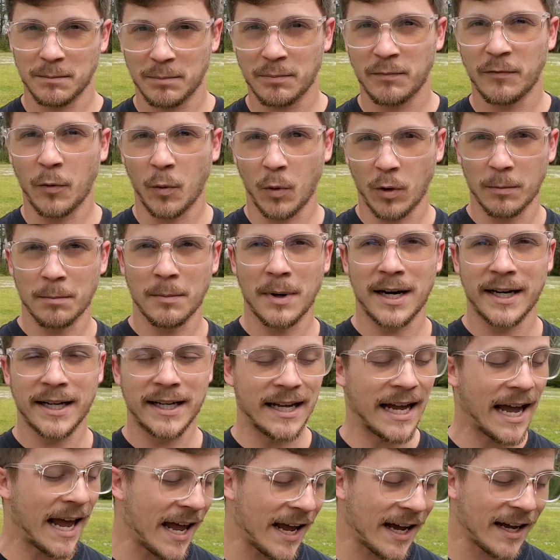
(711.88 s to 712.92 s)
for money
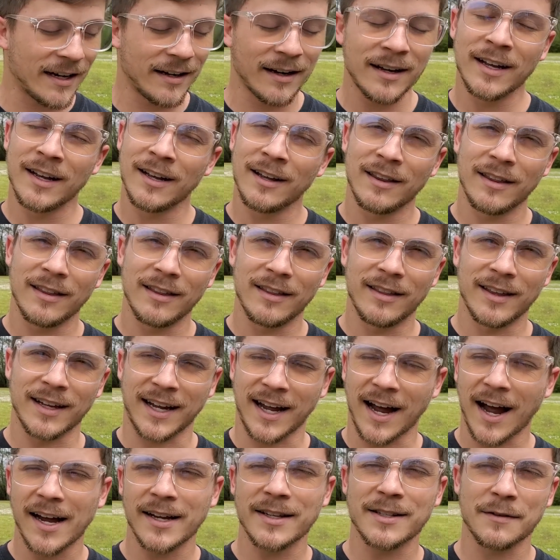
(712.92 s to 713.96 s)
and the
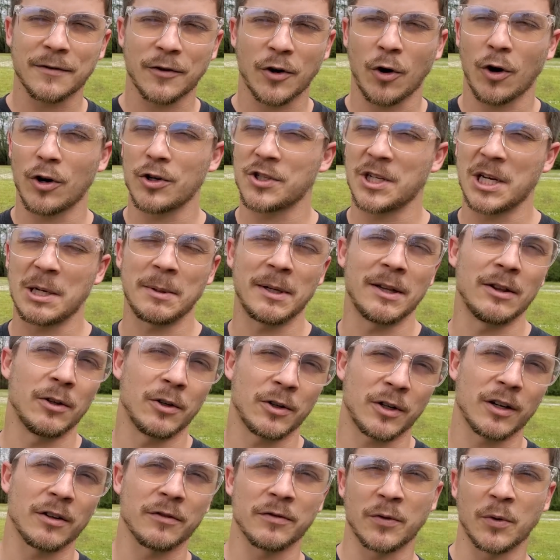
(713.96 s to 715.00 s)
kinds of cars you need to be
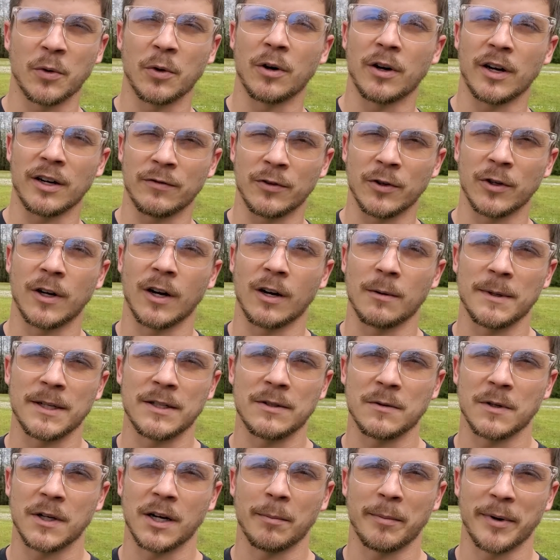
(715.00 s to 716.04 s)
looking for if you're going to be
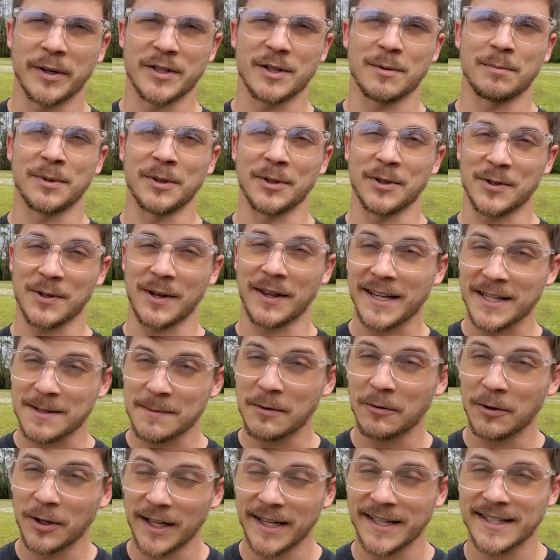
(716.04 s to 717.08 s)
doing a budget build. So I think it's going
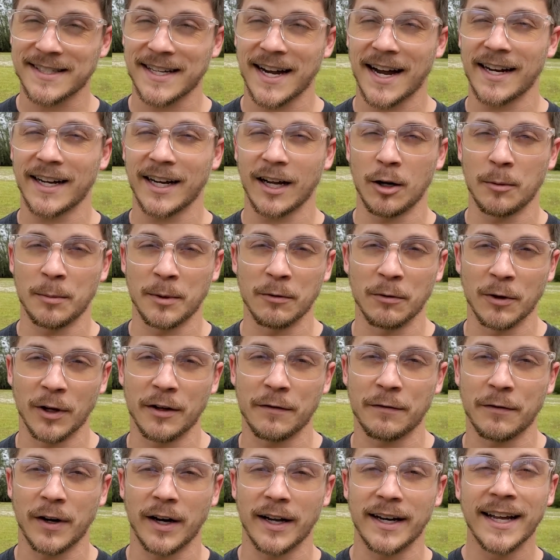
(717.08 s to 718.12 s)
to be really exciting. It'll be really
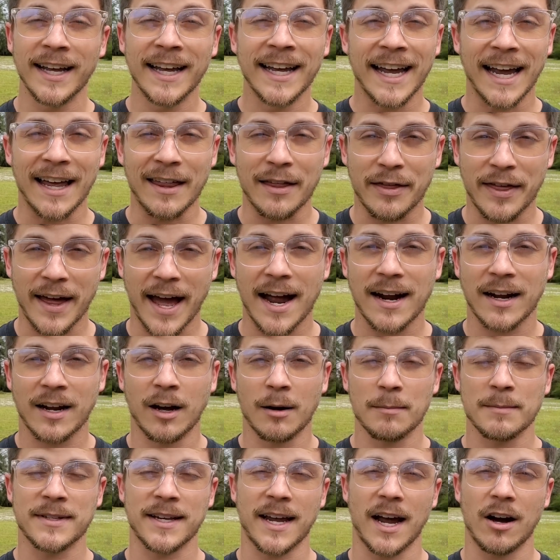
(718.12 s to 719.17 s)
fun. And that
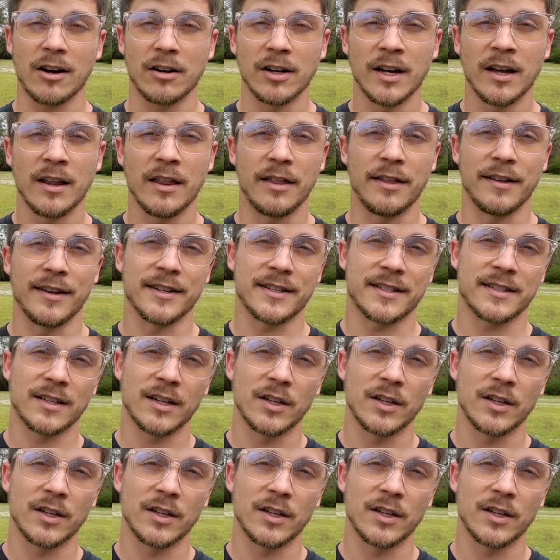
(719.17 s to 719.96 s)
comes out this